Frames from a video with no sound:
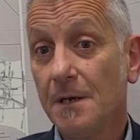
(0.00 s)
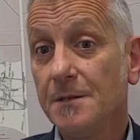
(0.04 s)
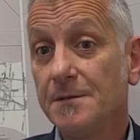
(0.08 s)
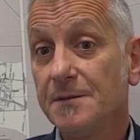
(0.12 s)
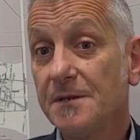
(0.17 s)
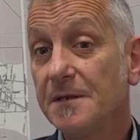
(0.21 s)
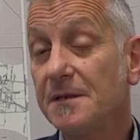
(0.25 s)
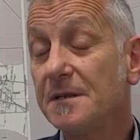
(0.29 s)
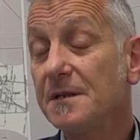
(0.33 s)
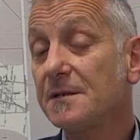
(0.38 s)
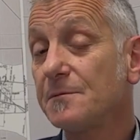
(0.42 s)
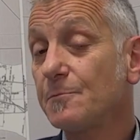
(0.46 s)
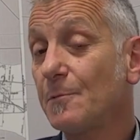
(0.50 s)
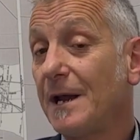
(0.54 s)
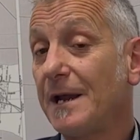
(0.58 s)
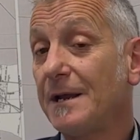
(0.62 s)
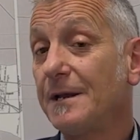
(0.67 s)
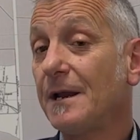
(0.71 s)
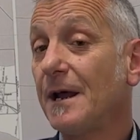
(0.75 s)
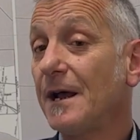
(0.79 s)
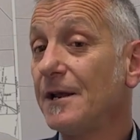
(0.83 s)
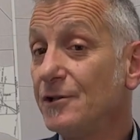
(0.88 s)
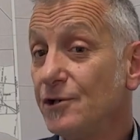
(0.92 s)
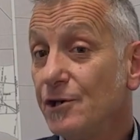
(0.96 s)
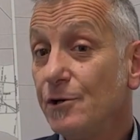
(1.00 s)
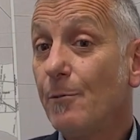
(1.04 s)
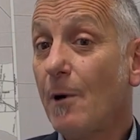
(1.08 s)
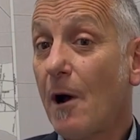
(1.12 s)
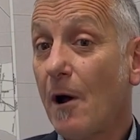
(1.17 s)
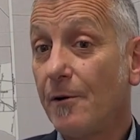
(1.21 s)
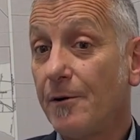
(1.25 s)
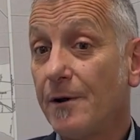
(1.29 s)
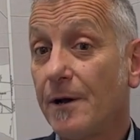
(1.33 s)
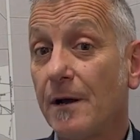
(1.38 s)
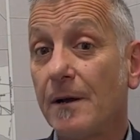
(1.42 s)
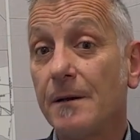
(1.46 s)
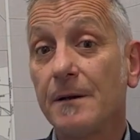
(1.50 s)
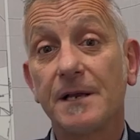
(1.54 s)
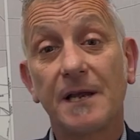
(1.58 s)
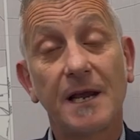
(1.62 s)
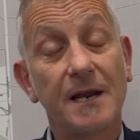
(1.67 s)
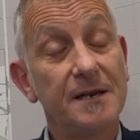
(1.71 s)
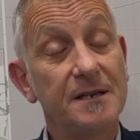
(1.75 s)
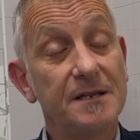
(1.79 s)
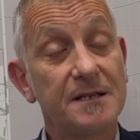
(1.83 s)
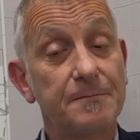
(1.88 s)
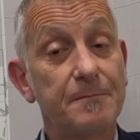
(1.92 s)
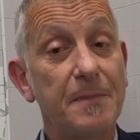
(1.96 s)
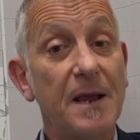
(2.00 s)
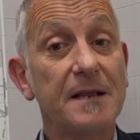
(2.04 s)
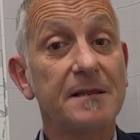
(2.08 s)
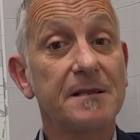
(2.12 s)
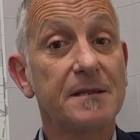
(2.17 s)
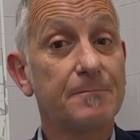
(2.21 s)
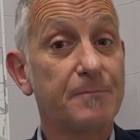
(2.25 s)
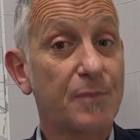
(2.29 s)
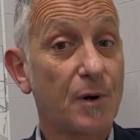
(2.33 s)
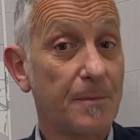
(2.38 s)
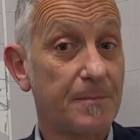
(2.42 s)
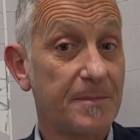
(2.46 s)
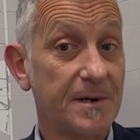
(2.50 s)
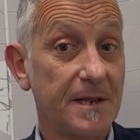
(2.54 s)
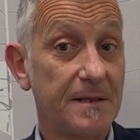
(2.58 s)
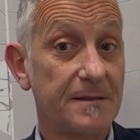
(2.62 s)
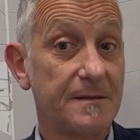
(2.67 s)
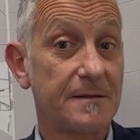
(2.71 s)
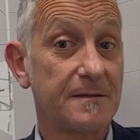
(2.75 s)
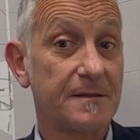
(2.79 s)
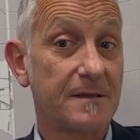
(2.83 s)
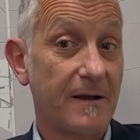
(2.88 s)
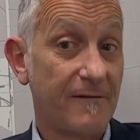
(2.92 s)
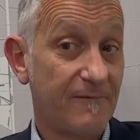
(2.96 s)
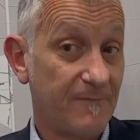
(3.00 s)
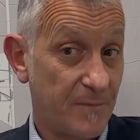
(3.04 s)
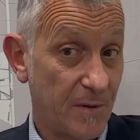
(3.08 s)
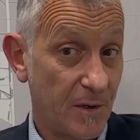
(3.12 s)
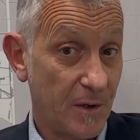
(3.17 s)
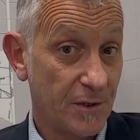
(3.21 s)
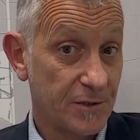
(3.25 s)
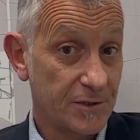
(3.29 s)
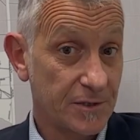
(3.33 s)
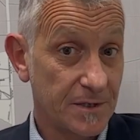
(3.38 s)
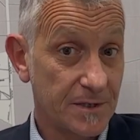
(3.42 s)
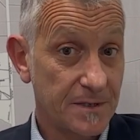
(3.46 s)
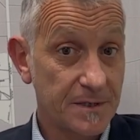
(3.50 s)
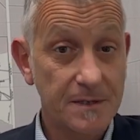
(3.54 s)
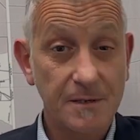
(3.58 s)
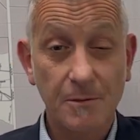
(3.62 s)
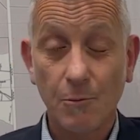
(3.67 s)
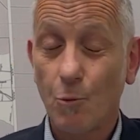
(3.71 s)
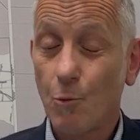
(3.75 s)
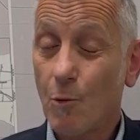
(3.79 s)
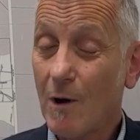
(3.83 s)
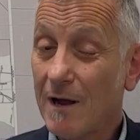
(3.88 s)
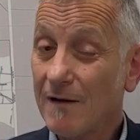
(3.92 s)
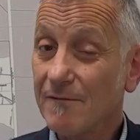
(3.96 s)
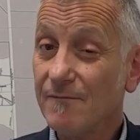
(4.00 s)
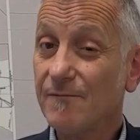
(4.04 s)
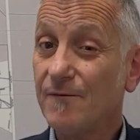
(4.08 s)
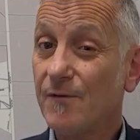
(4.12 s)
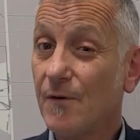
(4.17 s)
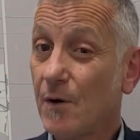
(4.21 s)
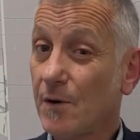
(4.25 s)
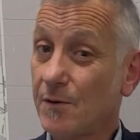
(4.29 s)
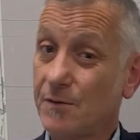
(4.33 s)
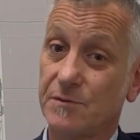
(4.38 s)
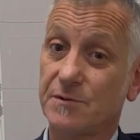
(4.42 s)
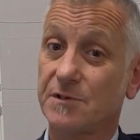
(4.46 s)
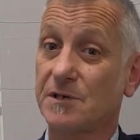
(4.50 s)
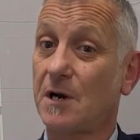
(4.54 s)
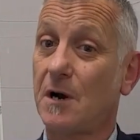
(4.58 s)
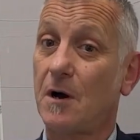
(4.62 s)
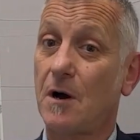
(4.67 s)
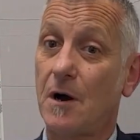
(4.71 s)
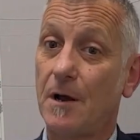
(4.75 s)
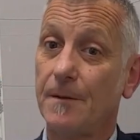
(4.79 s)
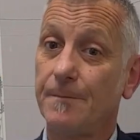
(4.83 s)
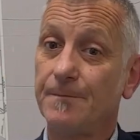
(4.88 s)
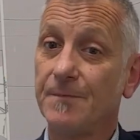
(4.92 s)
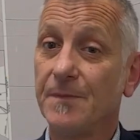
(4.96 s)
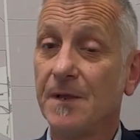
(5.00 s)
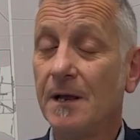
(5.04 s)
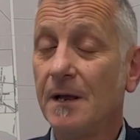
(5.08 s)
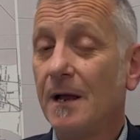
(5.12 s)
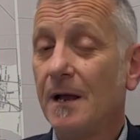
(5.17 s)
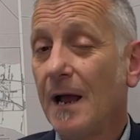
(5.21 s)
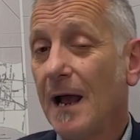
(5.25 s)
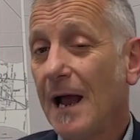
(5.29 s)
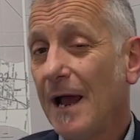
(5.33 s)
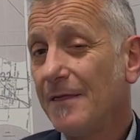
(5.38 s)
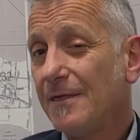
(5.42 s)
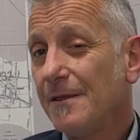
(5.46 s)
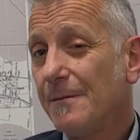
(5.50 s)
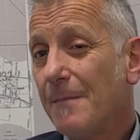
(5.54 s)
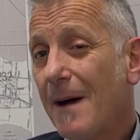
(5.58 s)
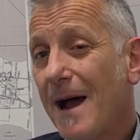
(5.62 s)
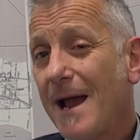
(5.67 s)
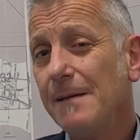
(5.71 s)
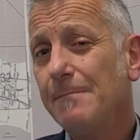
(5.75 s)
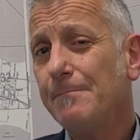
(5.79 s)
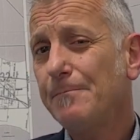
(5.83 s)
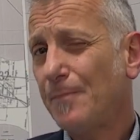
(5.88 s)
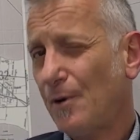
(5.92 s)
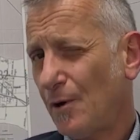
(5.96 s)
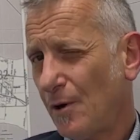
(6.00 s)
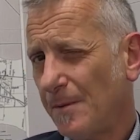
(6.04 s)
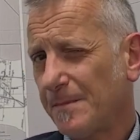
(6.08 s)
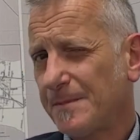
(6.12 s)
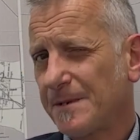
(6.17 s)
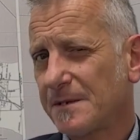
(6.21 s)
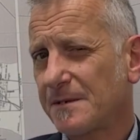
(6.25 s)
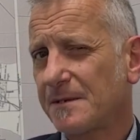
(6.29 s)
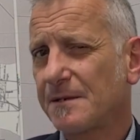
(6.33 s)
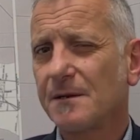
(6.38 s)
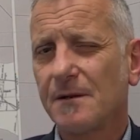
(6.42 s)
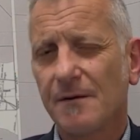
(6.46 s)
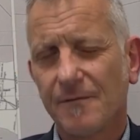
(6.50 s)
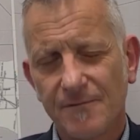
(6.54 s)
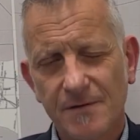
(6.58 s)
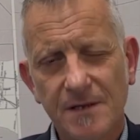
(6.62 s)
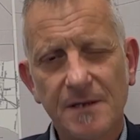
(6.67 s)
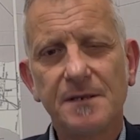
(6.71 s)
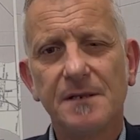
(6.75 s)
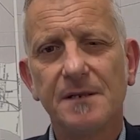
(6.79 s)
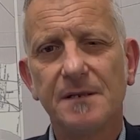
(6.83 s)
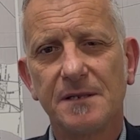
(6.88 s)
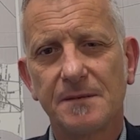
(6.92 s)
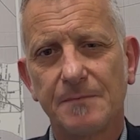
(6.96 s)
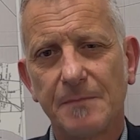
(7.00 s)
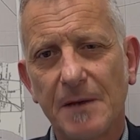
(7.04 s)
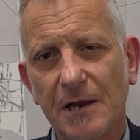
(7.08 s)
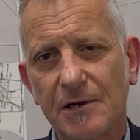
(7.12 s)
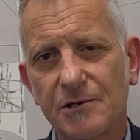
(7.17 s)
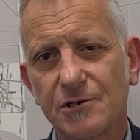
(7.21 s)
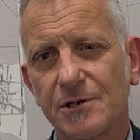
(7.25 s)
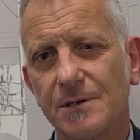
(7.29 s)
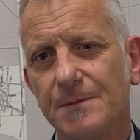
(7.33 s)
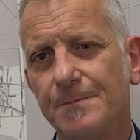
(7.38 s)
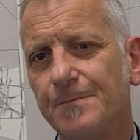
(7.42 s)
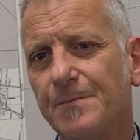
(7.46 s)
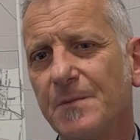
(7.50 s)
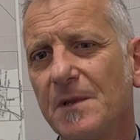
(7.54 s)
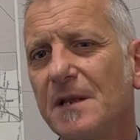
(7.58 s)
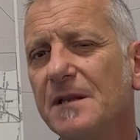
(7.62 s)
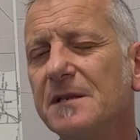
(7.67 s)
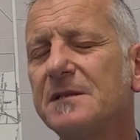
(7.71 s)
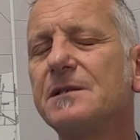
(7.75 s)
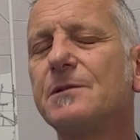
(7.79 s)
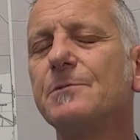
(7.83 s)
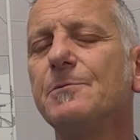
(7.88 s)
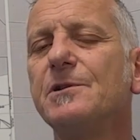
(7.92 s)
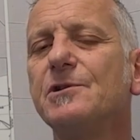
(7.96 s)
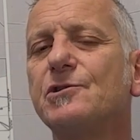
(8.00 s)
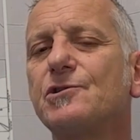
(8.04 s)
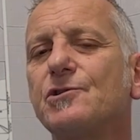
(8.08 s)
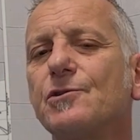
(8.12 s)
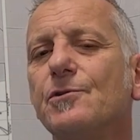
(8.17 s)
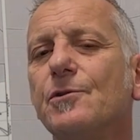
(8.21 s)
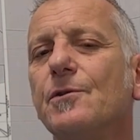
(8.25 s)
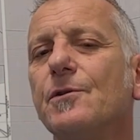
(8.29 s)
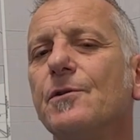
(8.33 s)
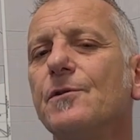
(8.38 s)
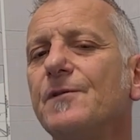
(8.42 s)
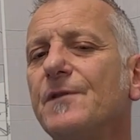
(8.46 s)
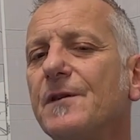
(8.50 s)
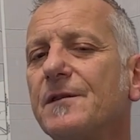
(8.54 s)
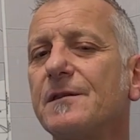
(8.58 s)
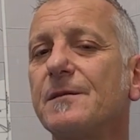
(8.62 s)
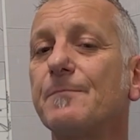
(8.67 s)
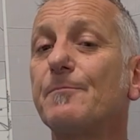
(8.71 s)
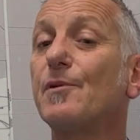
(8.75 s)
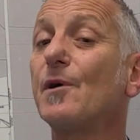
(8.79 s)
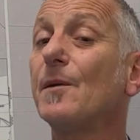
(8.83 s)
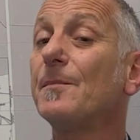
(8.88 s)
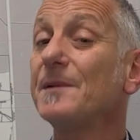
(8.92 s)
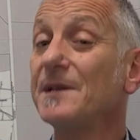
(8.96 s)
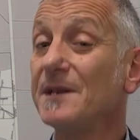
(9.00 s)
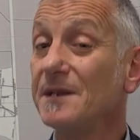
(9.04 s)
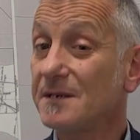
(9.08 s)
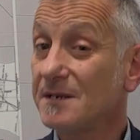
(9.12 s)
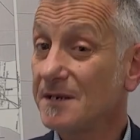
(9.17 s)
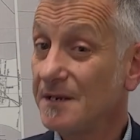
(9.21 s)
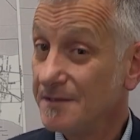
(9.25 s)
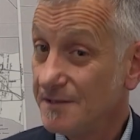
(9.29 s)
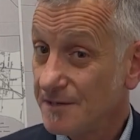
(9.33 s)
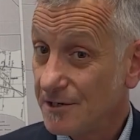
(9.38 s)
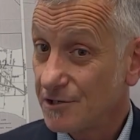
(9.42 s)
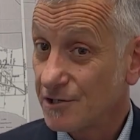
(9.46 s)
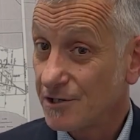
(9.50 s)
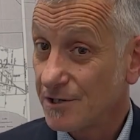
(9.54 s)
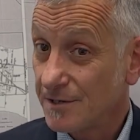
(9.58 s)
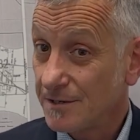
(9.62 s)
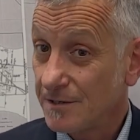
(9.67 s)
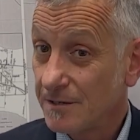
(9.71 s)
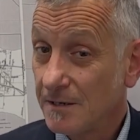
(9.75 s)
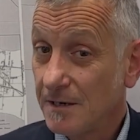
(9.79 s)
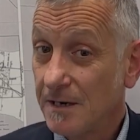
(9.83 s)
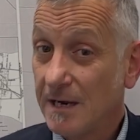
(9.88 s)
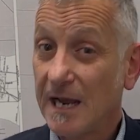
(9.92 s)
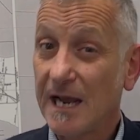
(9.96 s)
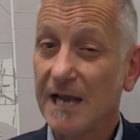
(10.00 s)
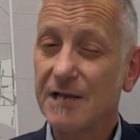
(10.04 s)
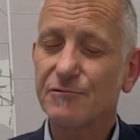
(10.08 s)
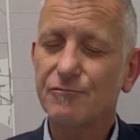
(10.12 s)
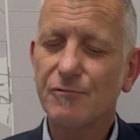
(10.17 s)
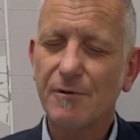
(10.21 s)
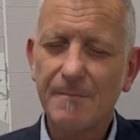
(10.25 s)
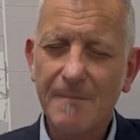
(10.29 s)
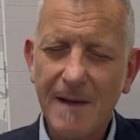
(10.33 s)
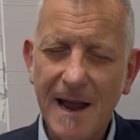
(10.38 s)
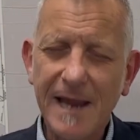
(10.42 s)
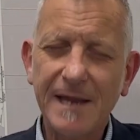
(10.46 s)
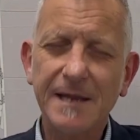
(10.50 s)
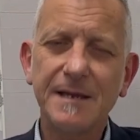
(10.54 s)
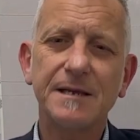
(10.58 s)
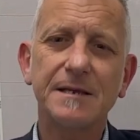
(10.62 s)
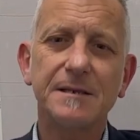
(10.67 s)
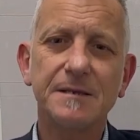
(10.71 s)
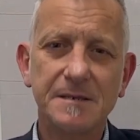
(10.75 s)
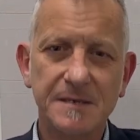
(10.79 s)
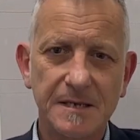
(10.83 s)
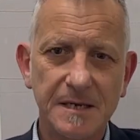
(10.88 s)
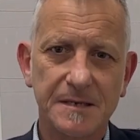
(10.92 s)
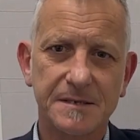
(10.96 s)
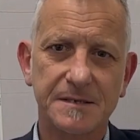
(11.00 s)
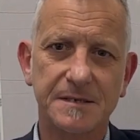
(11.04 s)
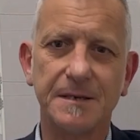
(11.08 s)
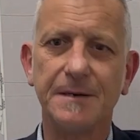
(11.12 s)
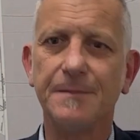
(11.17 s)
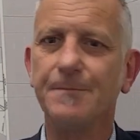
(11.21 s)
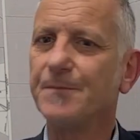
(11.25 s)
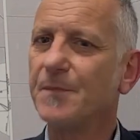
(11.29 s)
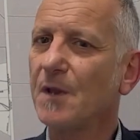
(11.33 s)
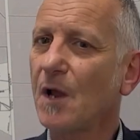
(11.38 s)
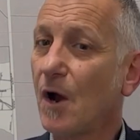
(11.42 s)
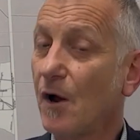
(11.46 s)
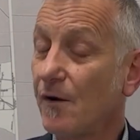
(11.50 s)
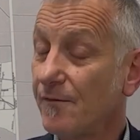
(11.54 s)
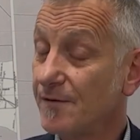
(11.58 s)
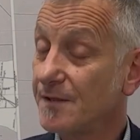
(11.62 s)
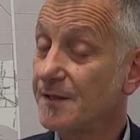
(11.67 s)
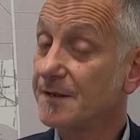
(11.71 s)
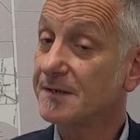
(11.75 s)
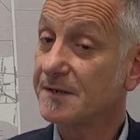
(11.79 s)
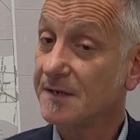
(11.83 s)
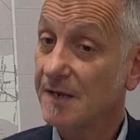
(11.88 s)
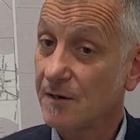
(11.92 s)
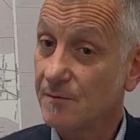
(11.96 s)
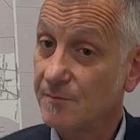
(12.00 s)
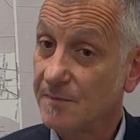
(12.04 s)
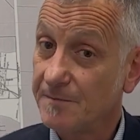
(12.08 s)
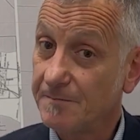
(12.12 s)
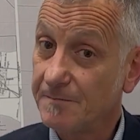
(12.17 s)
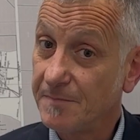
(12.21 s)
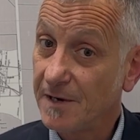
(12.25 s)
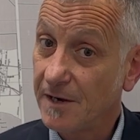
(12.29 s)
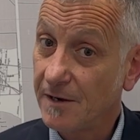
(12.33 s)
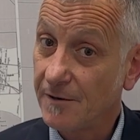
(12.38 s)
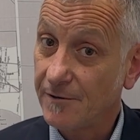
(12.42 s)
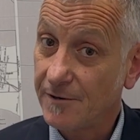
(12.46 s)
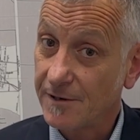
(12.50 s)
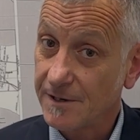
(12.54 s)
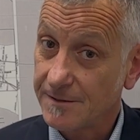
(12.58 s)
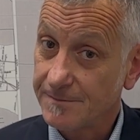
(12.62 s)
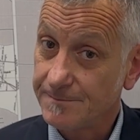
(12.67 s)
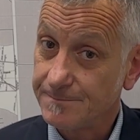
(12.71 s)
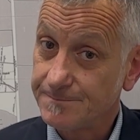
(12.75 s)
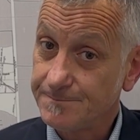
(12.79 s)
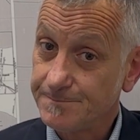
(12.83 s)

This is when a new owner can inspect the property that they've purchased one final time, and the main purpose of this inspection is to ensure that the property's condition has remained consistent over the settlement period.